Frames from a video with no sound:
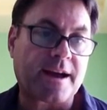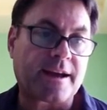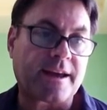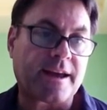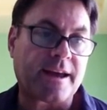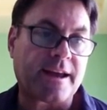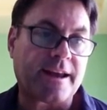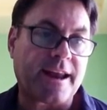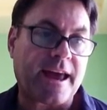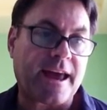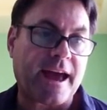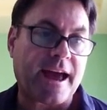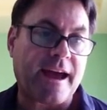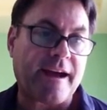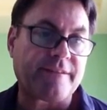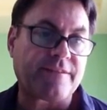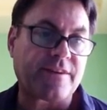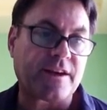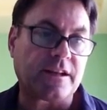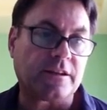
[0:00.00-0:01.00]
and have a
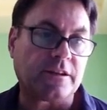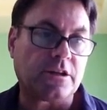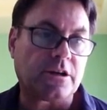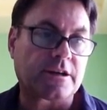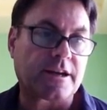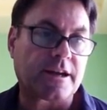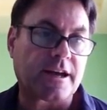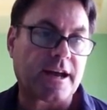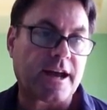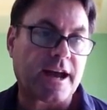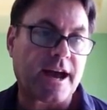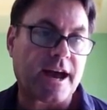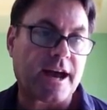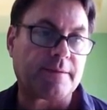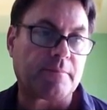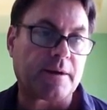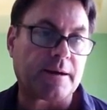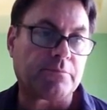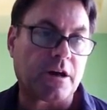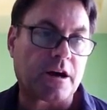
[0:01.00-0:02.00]
look at
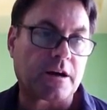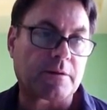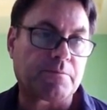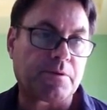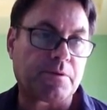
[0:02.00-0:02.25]
my blog